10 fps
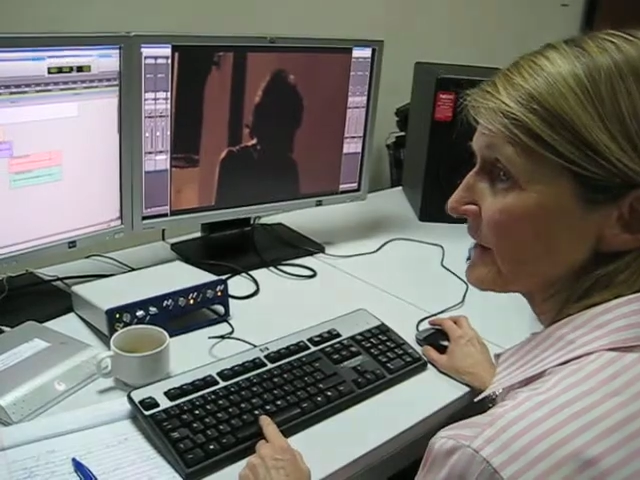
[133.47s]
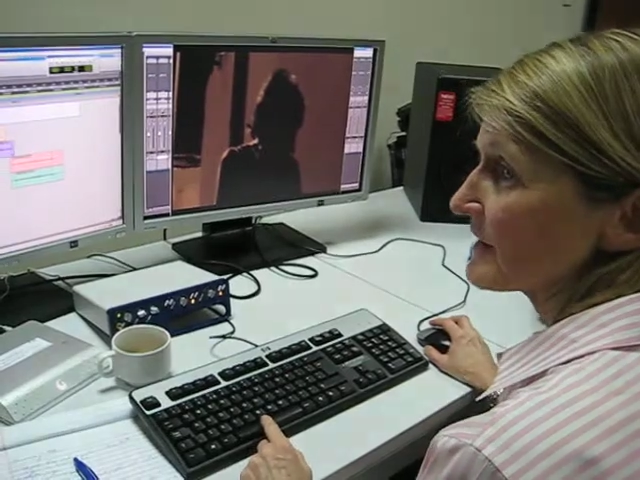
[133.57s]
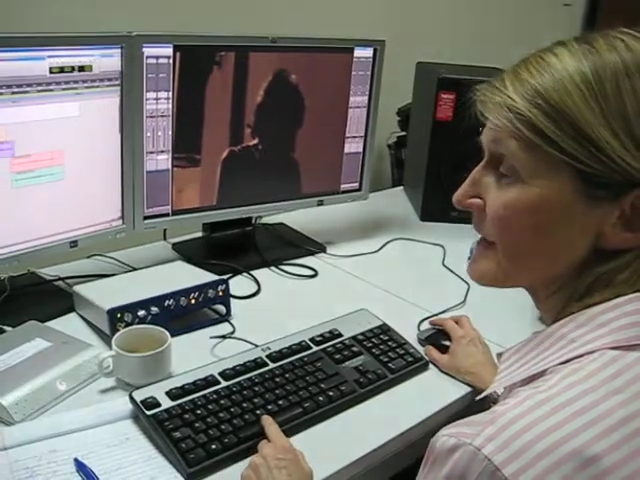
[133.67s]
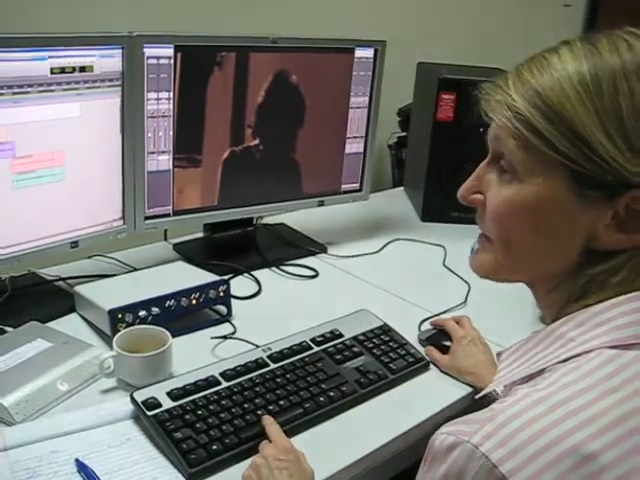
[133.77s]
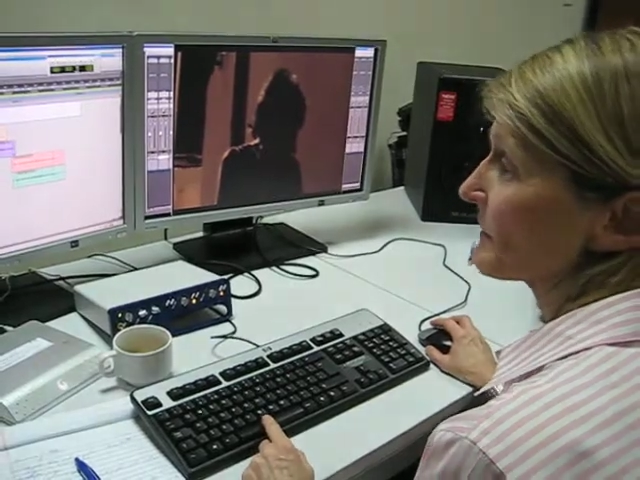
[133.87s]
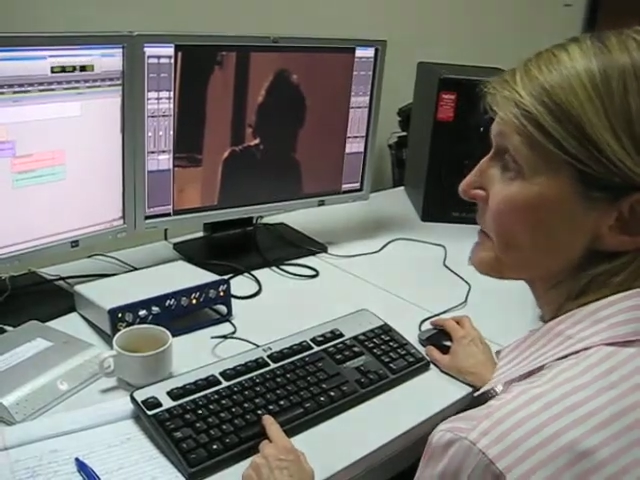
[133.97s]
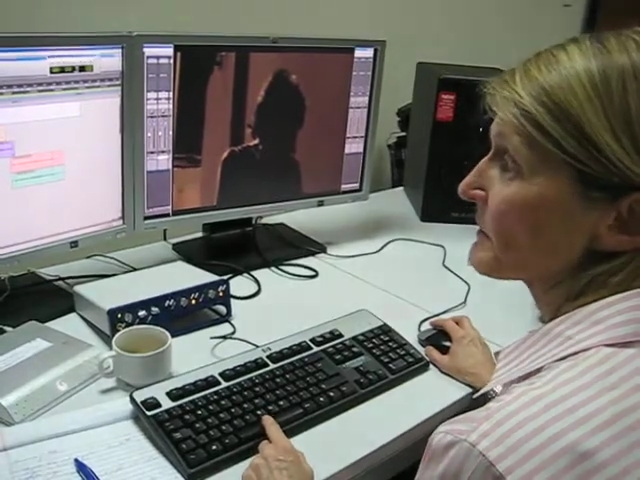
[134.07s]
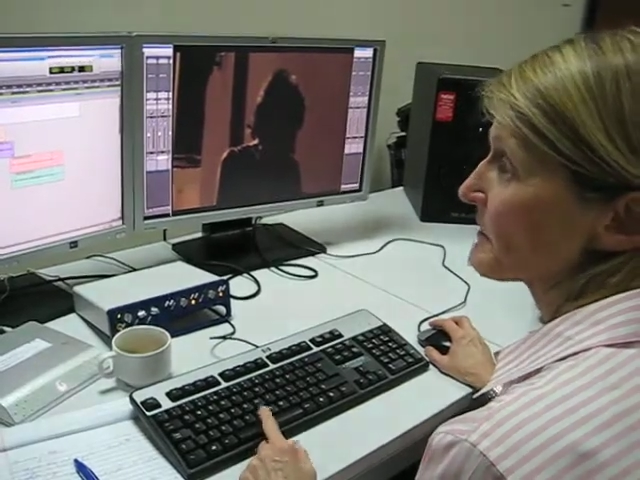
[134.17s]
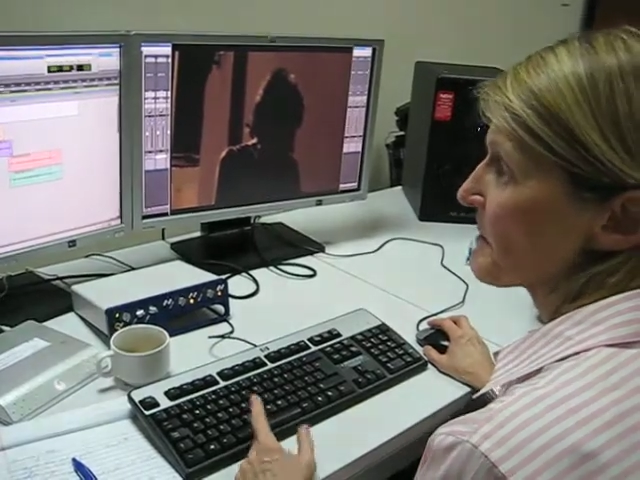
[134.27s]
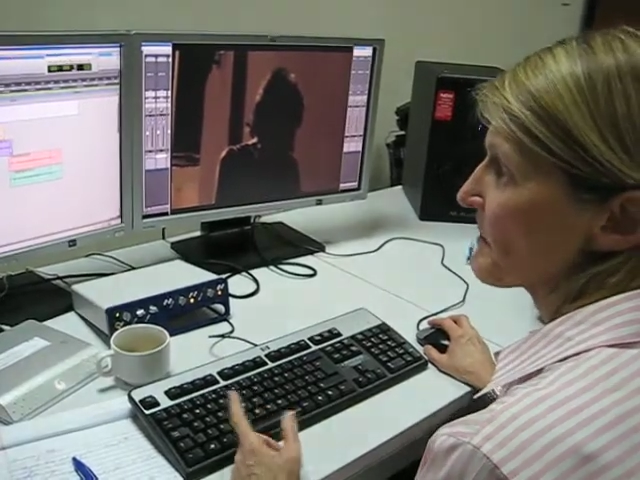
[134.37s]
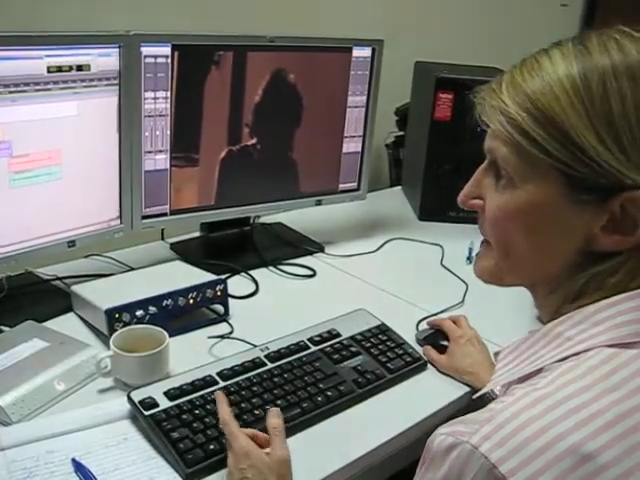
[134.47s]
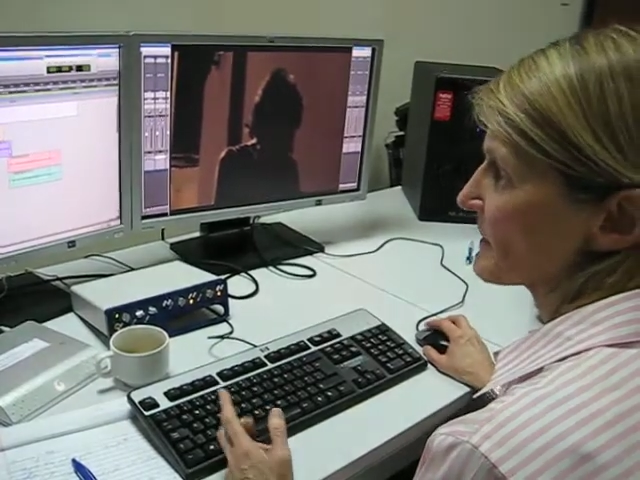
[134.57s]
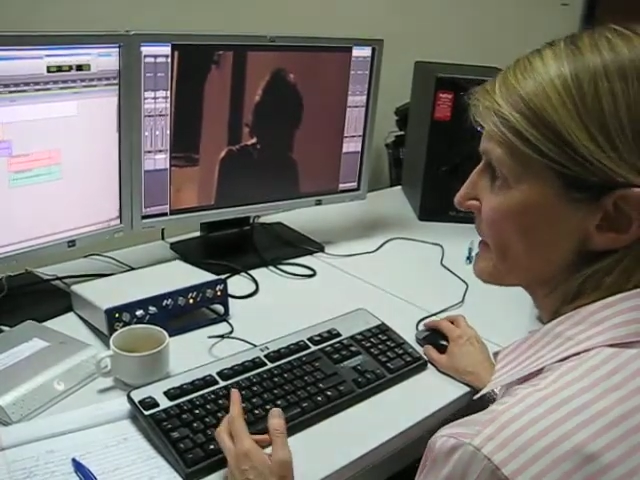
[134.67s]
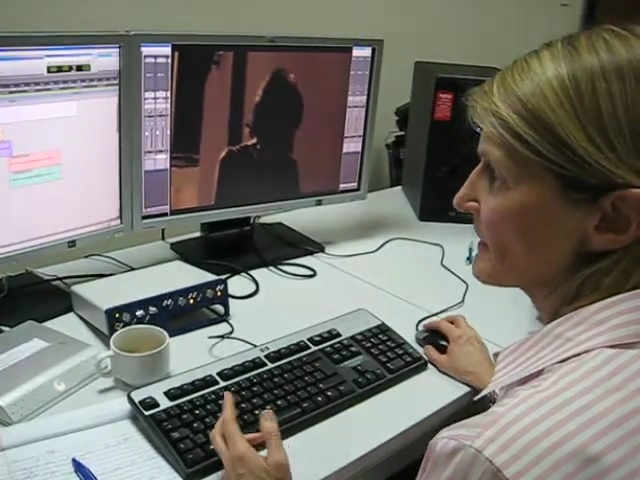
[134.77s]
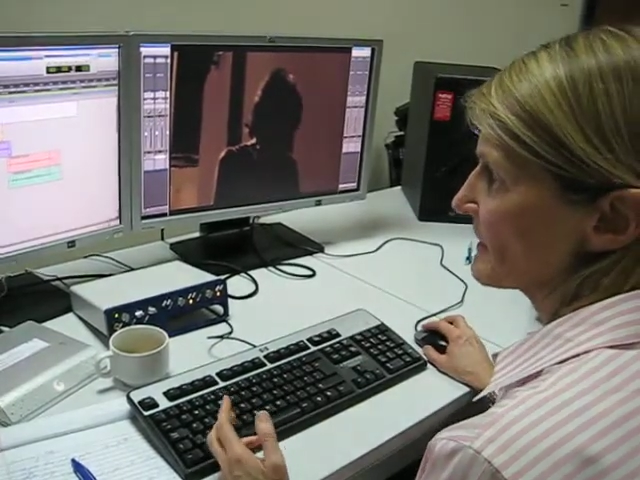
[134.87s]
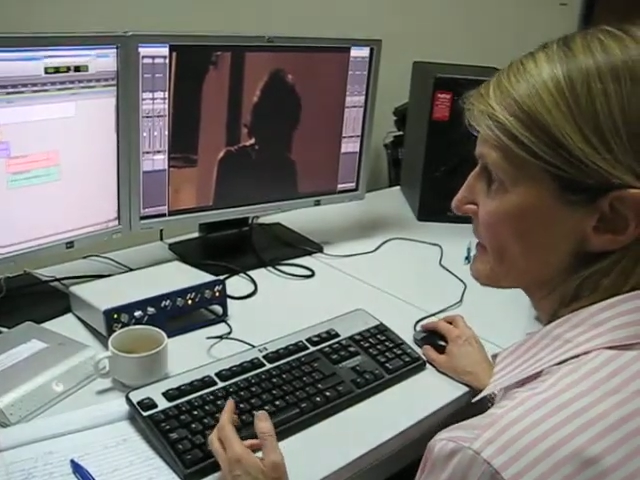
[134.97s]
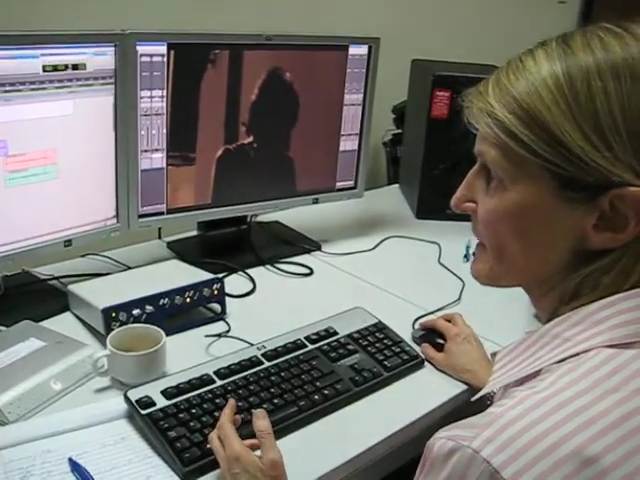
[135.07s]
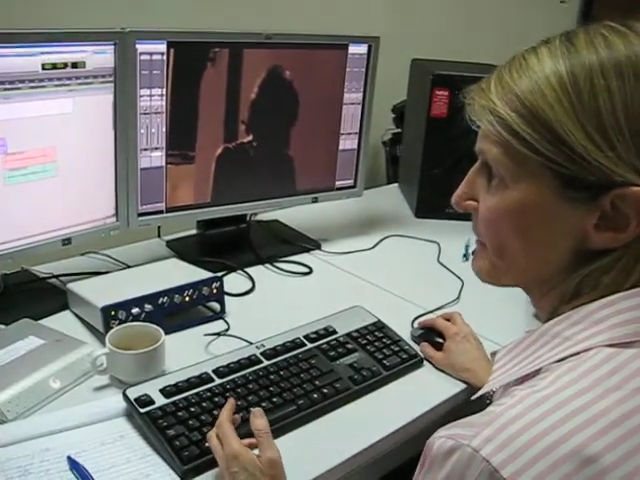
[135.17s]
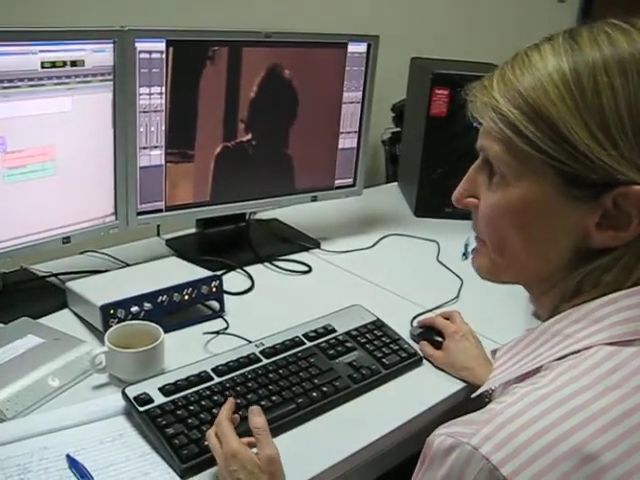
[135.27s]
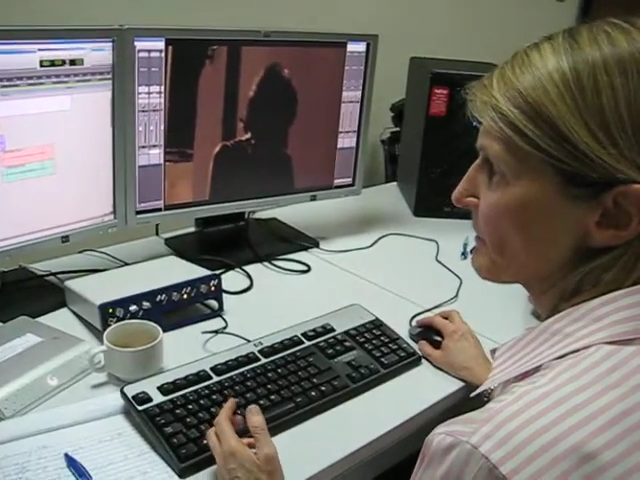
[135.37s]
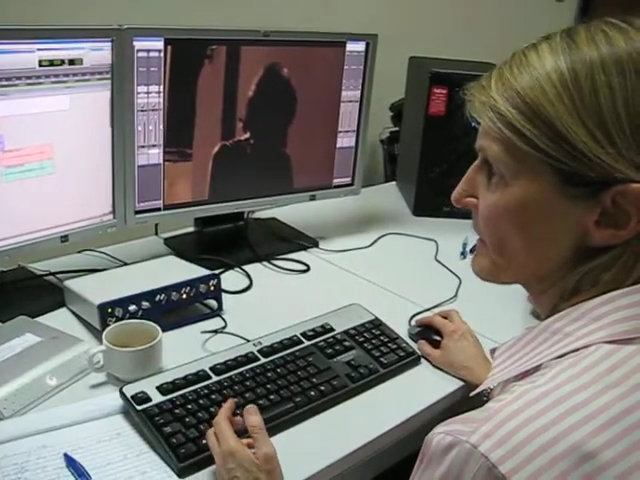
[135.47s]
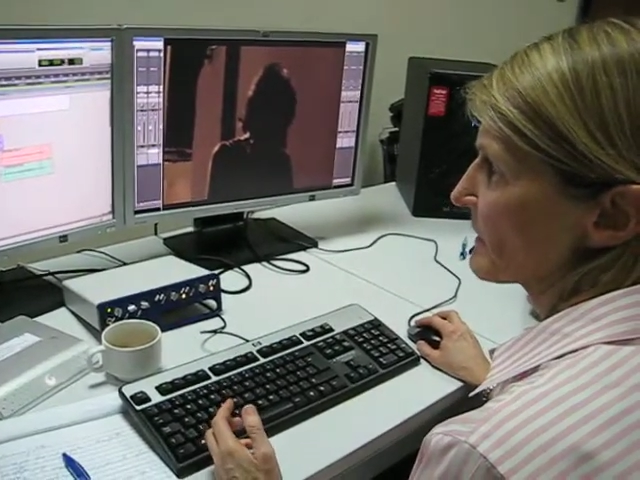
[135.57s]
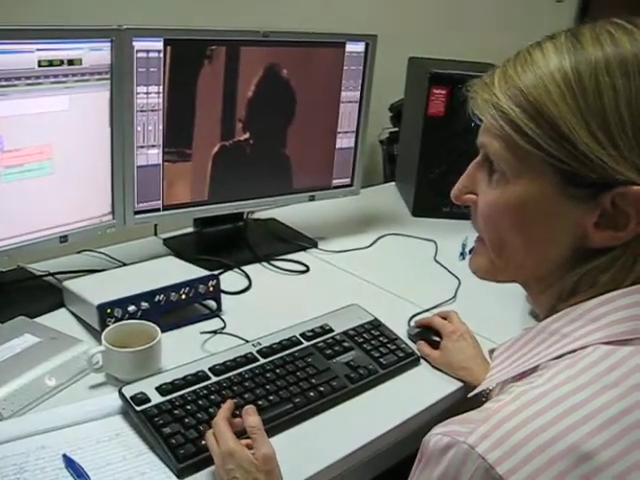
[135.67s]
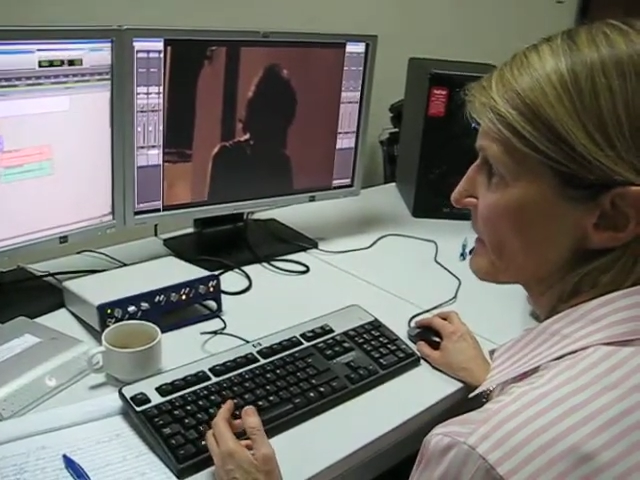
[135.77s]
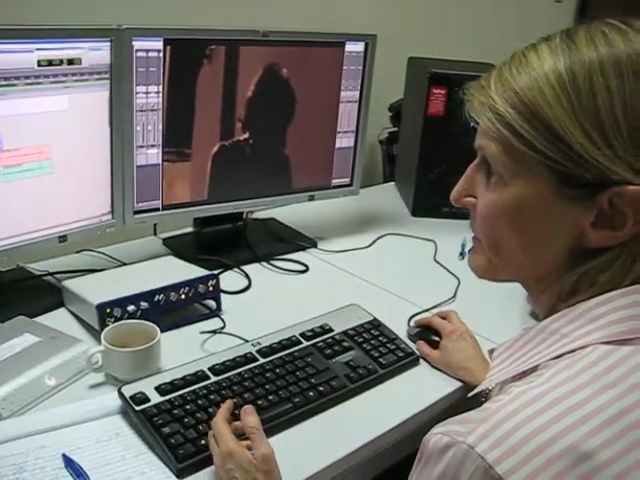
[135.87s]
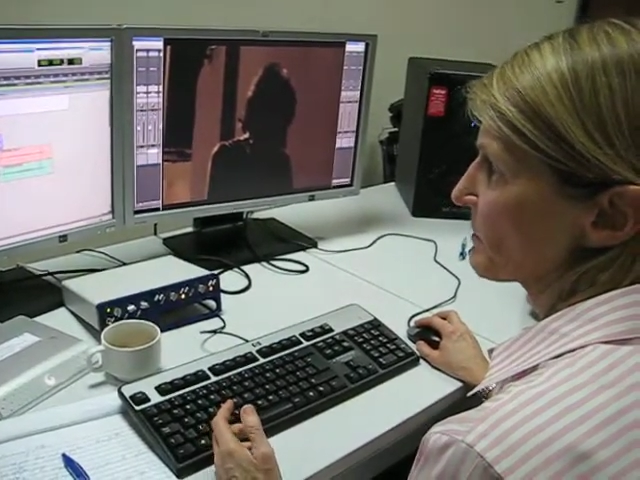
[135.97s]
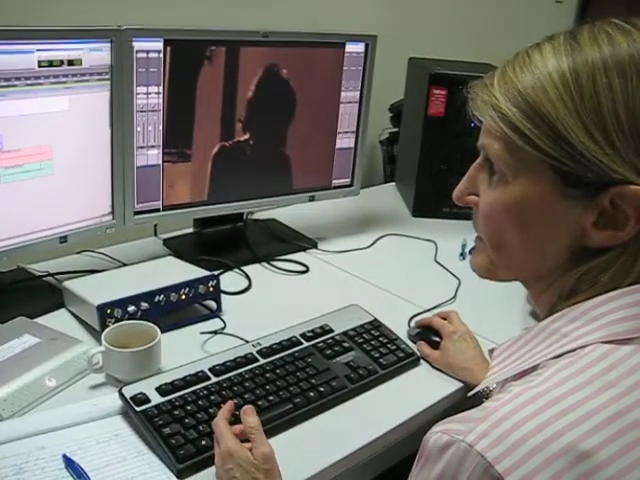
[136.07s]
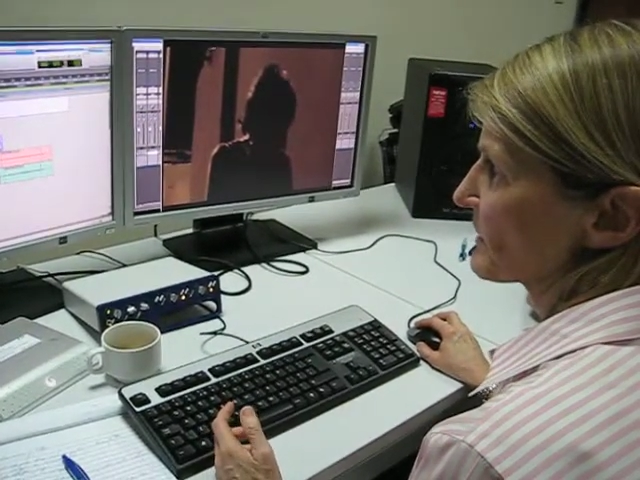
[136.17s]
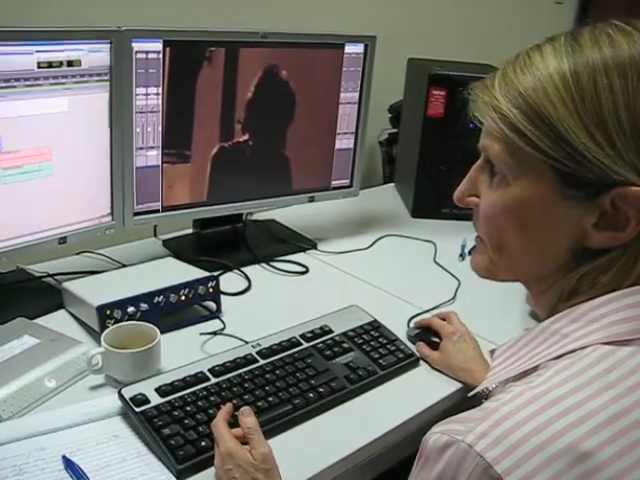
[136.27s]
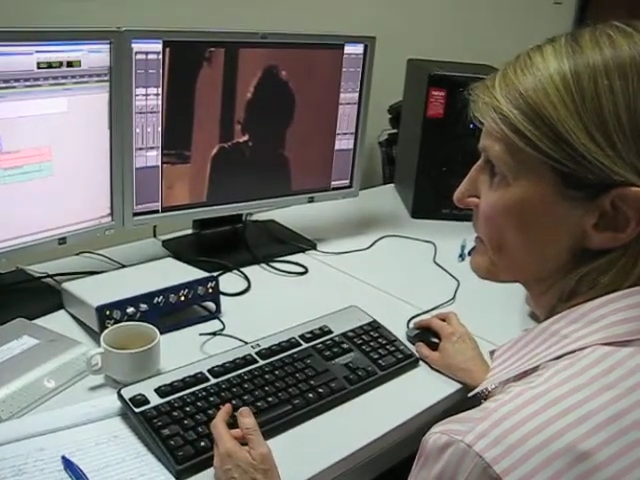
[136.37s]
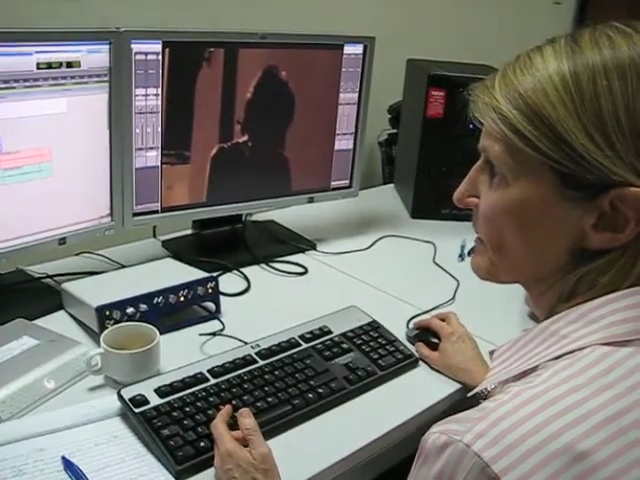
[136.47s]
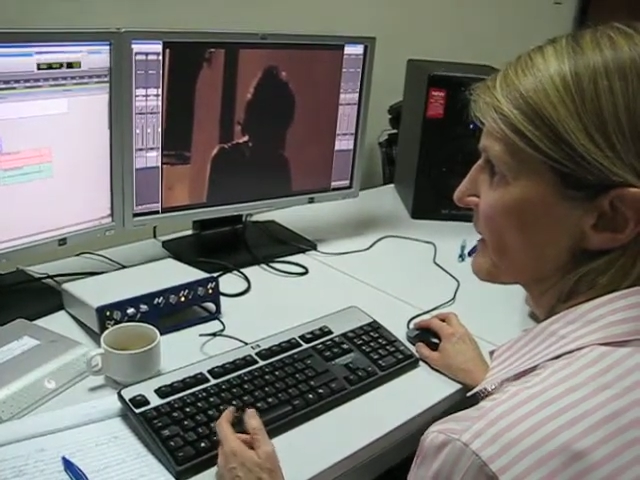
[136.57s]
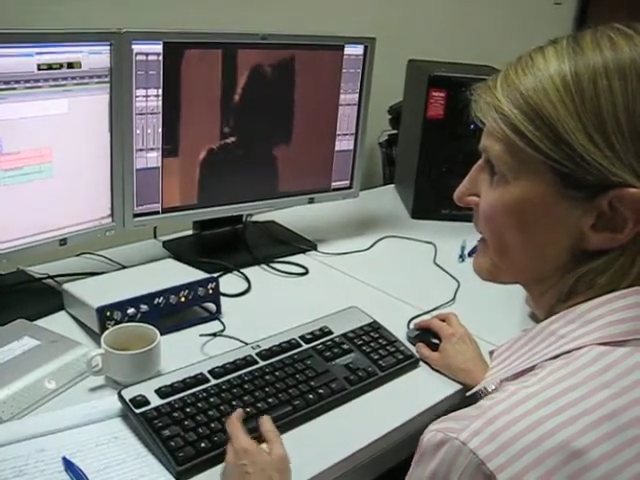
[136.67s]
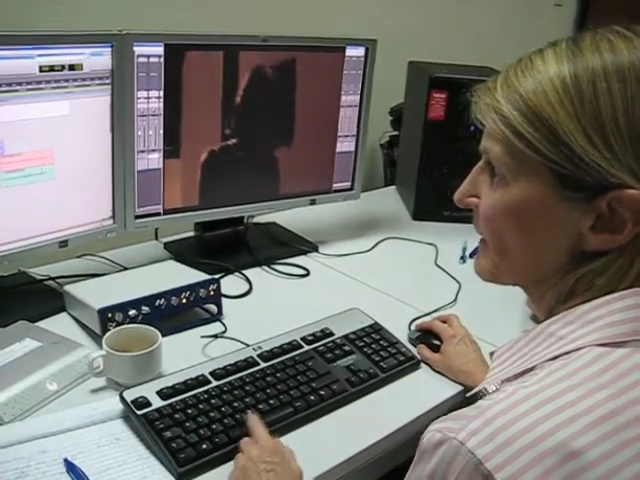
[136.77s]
And that's sometimes my best ideas come from the actual production track.